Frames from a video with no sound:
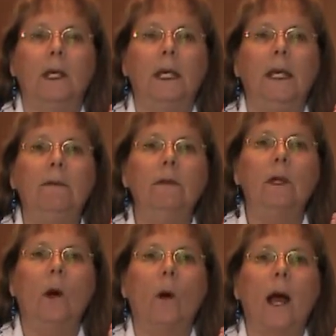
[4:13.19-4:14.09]
Even
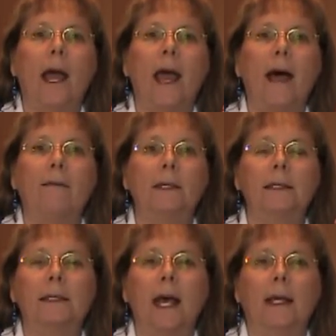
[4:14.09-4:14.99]
though I have
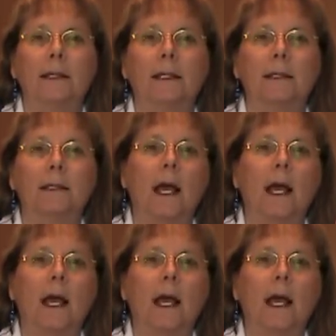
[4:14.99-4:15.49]
this sadness,